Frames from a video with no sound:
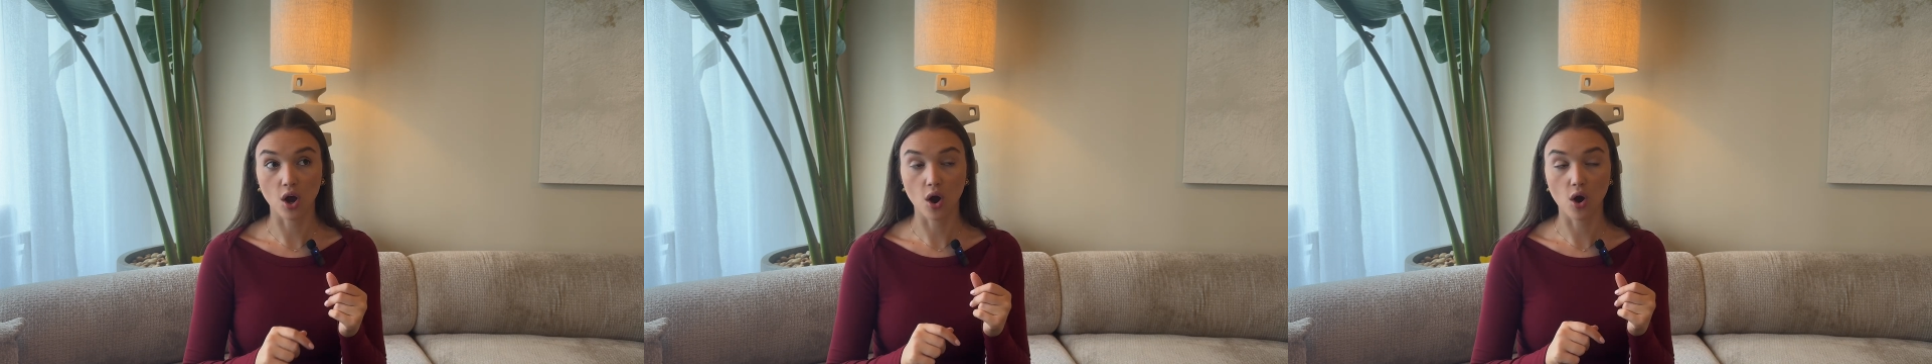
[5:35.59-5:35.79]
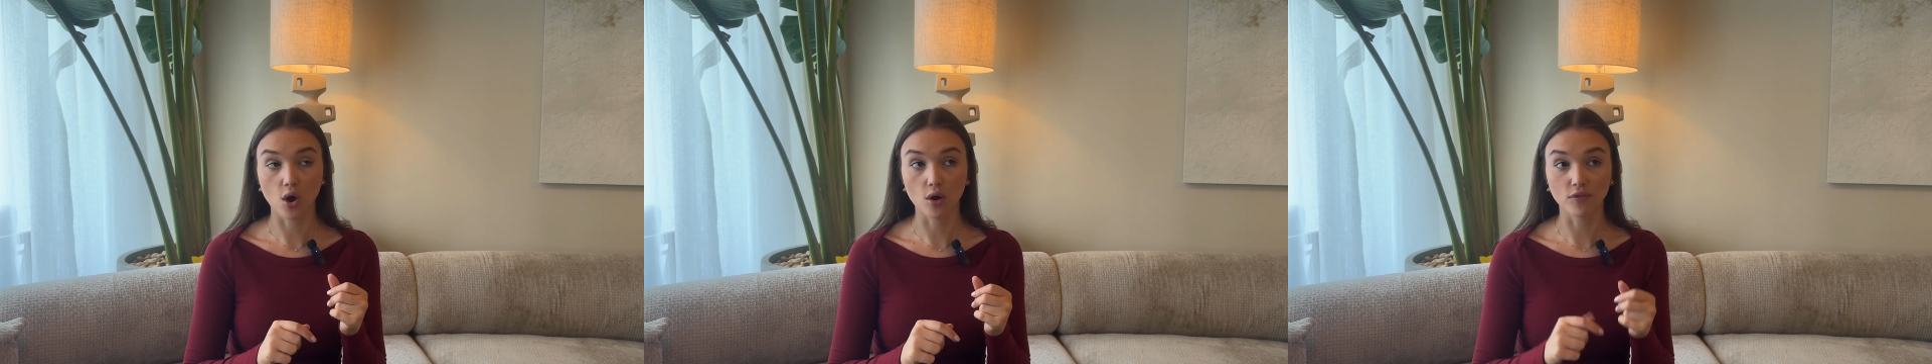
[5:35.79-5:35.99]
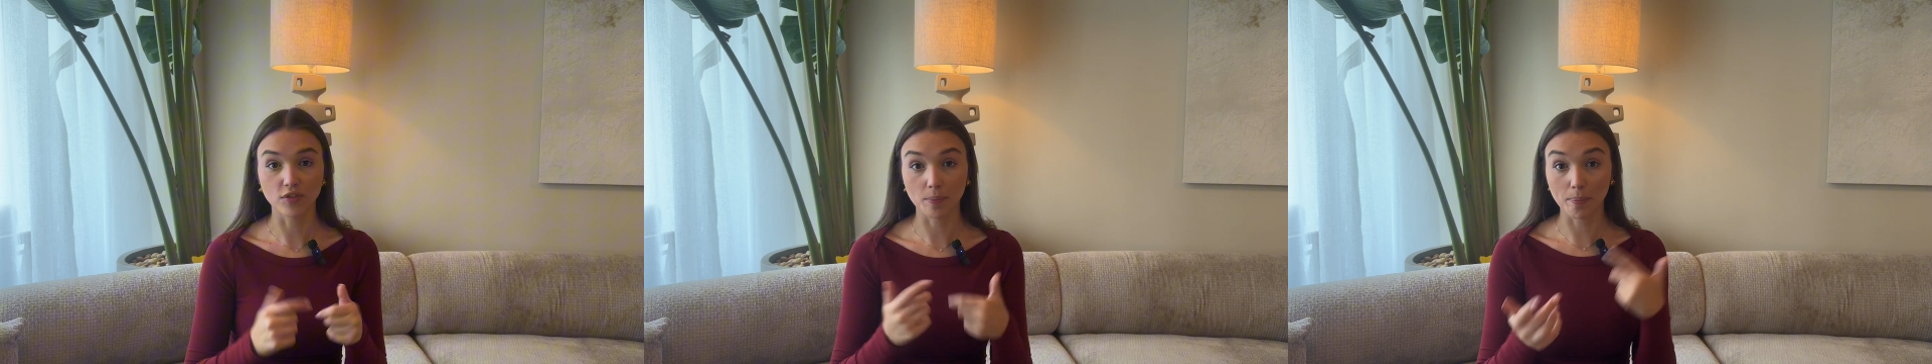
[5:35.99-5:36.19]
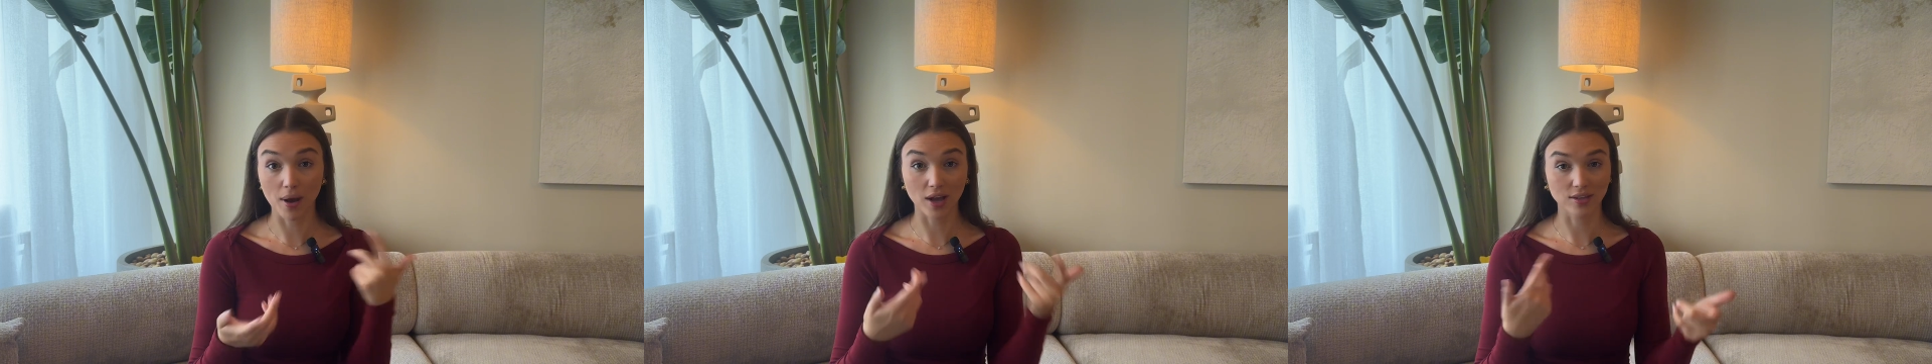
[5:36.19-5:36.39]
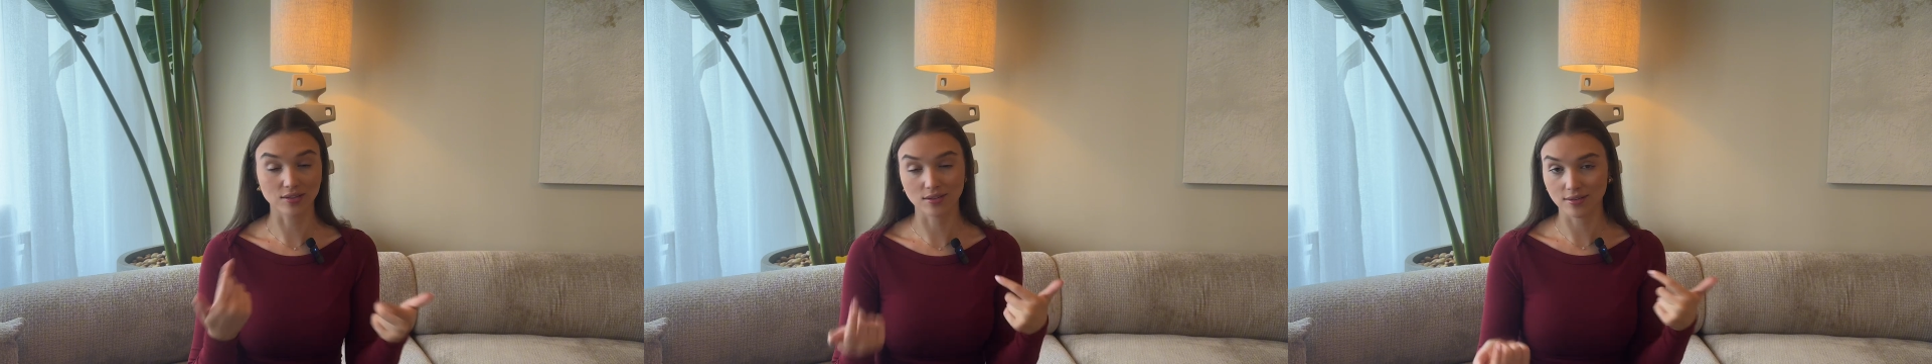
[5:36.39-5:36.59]
of the
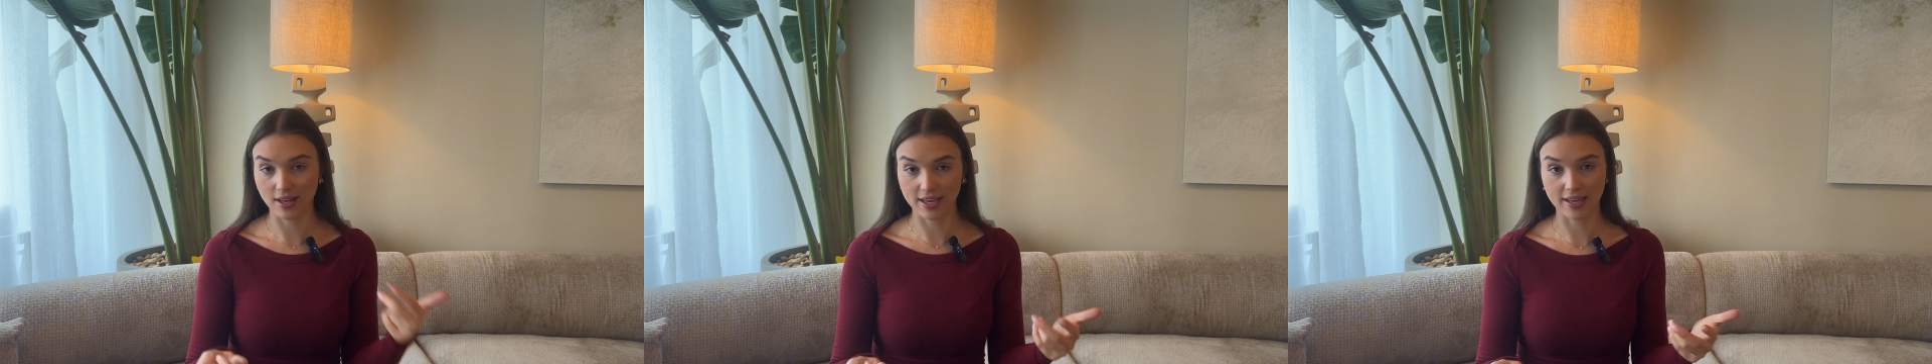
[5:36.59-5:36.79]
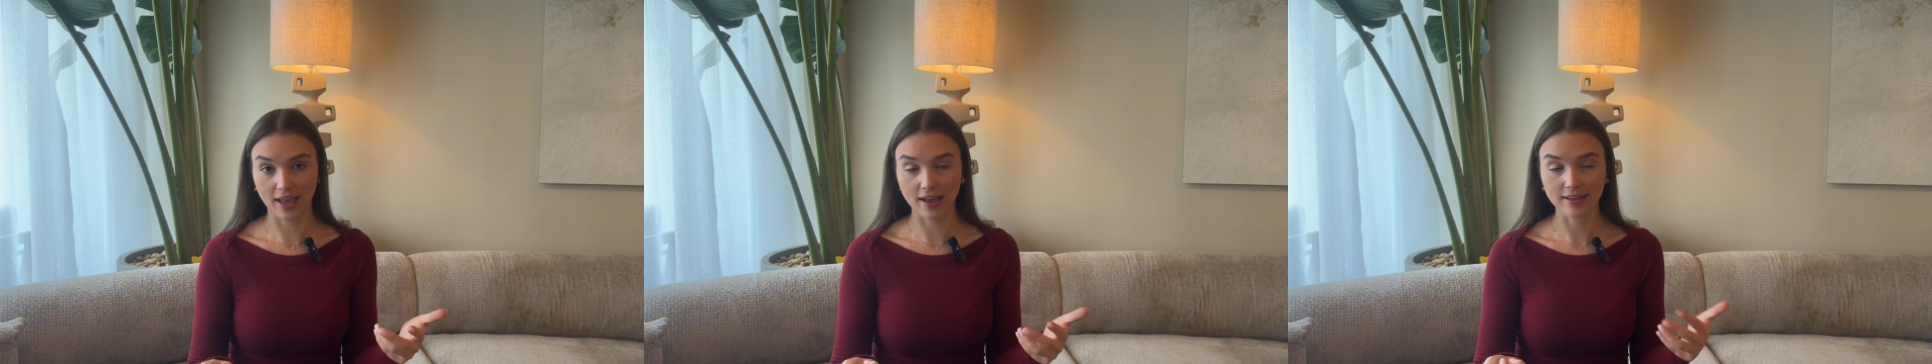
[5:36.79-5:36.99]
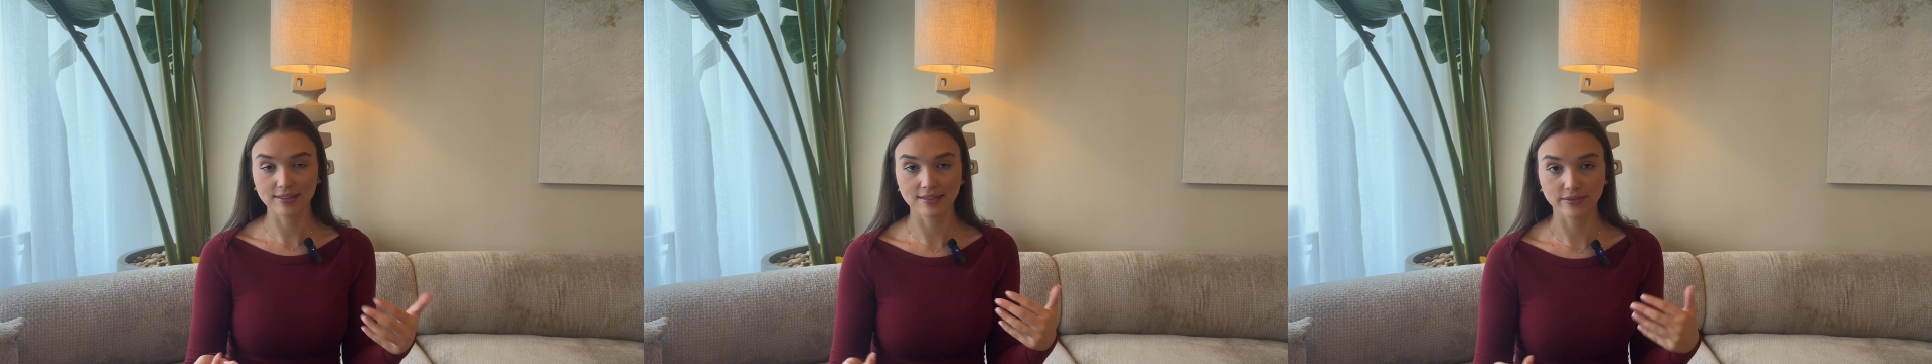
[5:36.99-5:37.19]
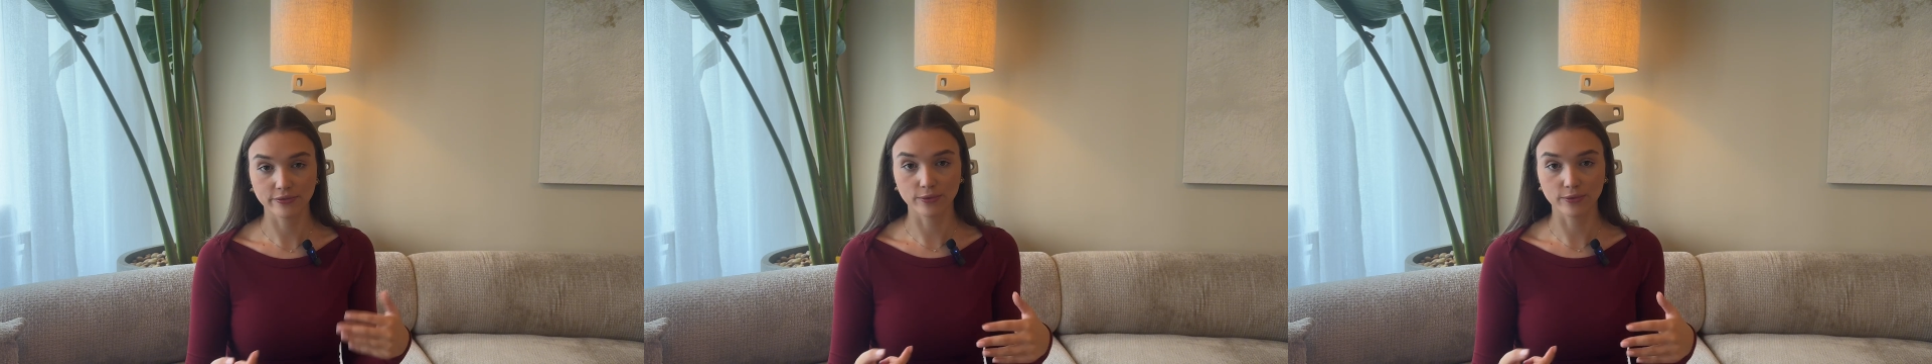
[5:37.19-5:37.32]
puzzle, I guess,